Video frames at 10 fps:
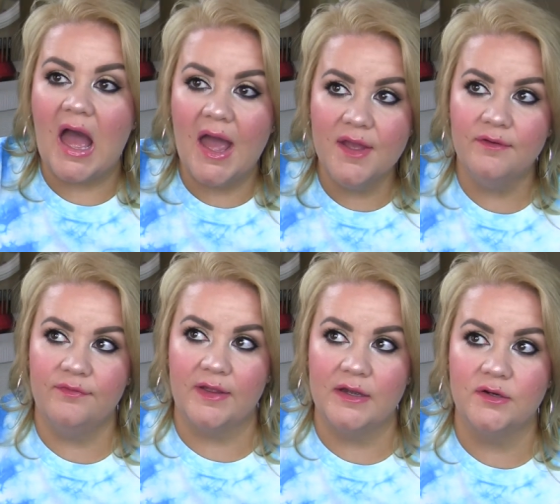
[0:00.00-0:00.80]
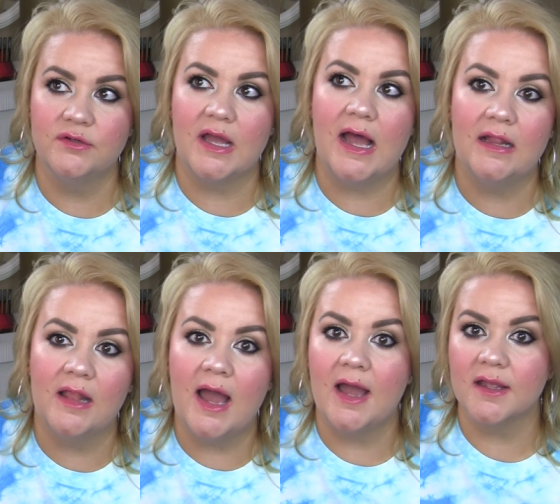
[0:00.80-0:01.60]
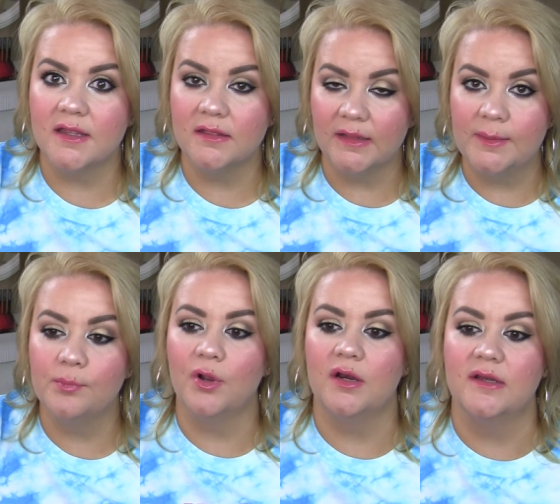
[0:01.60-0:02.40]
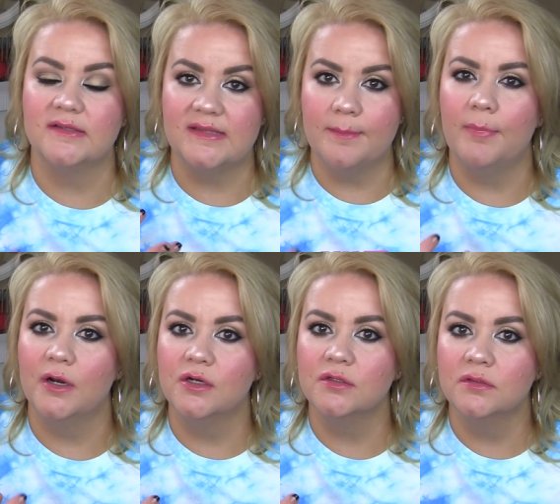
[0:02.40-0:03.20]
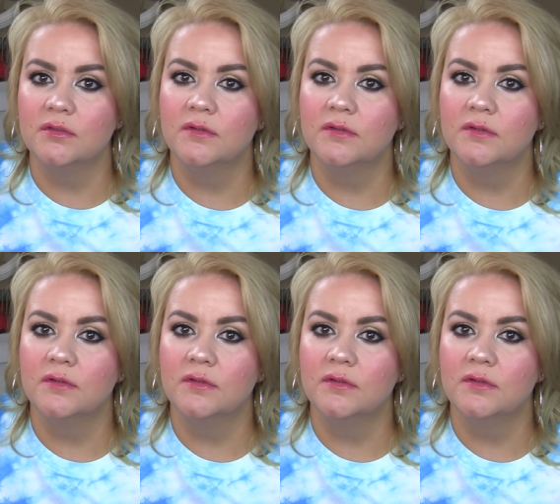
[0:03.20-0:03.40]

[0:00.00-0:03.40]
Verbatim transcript: I have found I like lip products that burn.